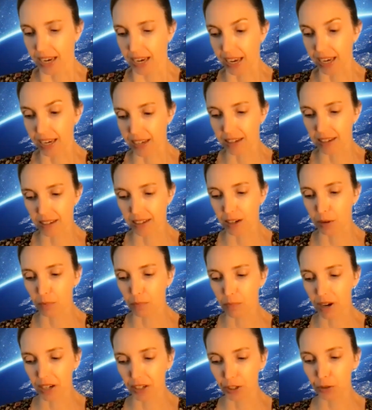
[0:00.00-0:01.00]
And
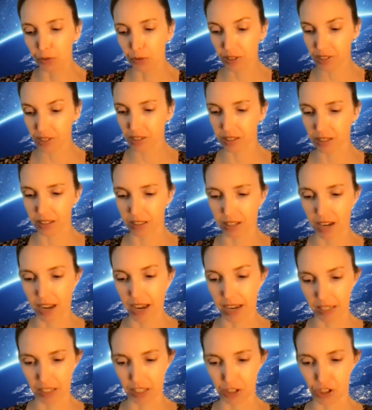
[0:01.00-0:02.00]
my newest
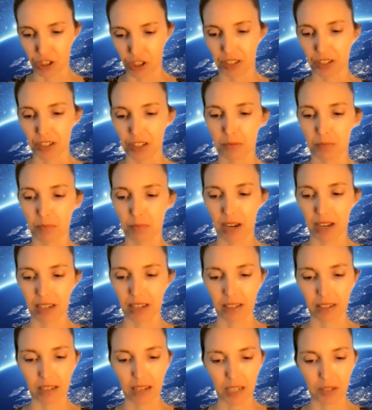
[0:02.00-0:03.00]
addition to
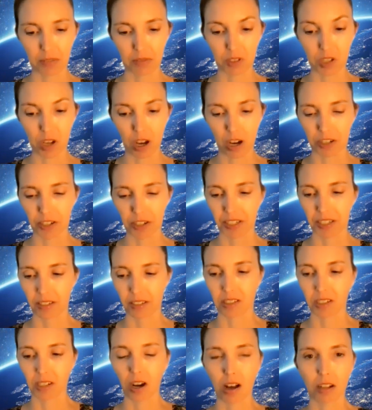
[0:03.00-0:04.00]
my kind of
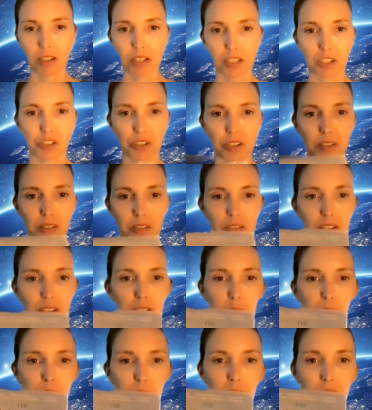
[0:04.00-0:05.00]
Socrates knowledge is
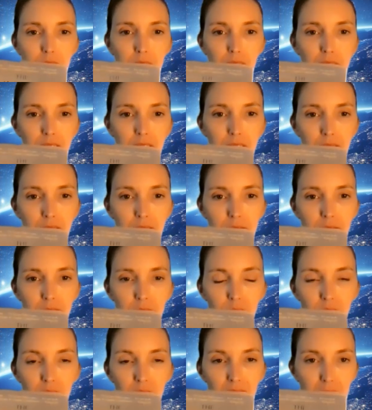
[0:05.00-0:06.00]
this book,
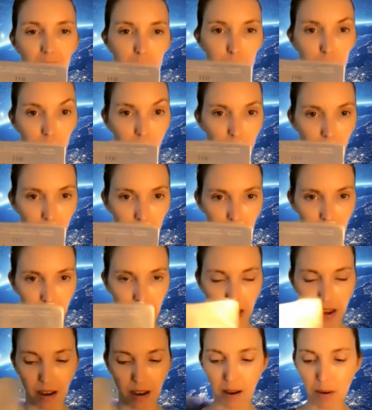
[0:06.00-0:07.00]
The Hemlock
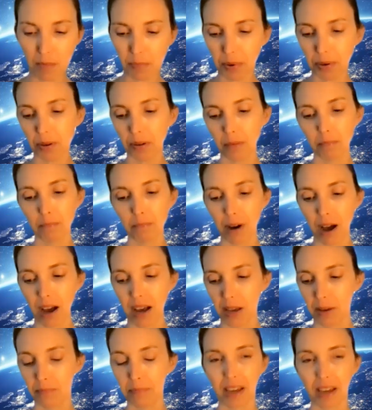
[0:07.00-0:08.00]
Cup
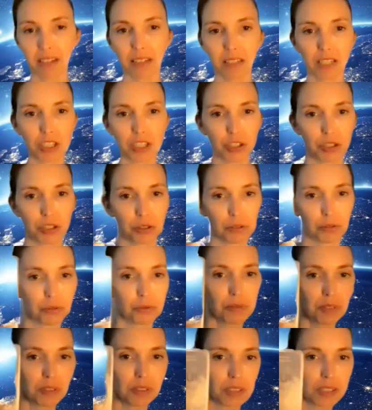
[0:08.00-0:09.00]
by Bettany
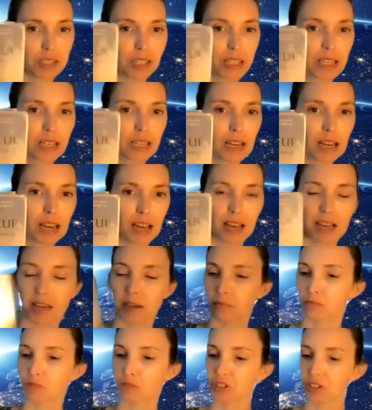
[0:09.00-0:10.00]
Hughes.
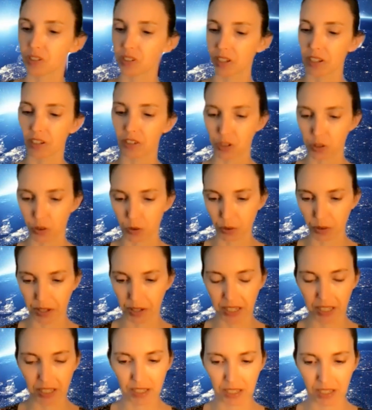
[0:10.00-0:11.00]
She's a
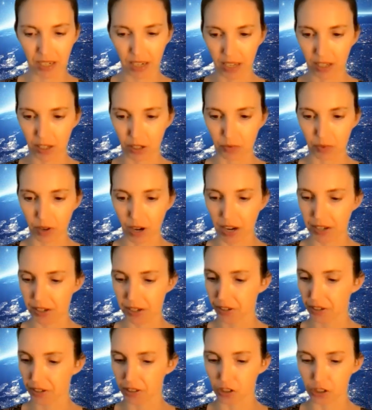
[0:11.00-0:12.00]
historian and a
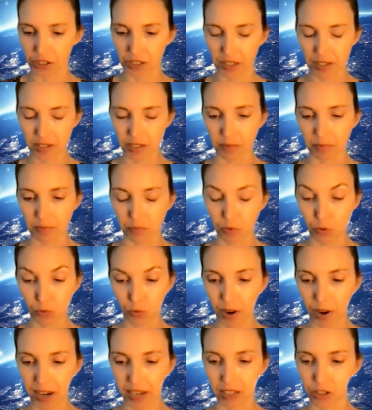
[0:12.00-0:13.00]
writer, and she does a
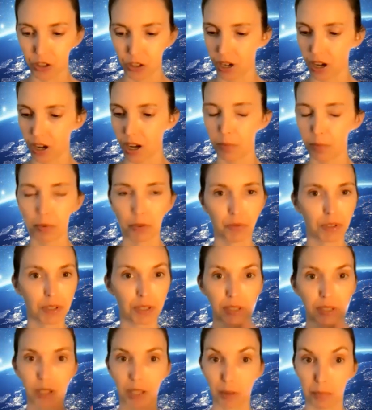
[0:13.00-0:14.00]
great job of
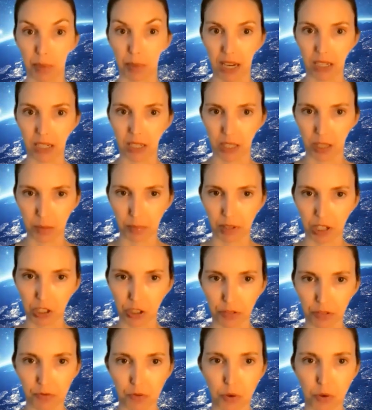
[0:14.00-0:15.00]
really painting the picture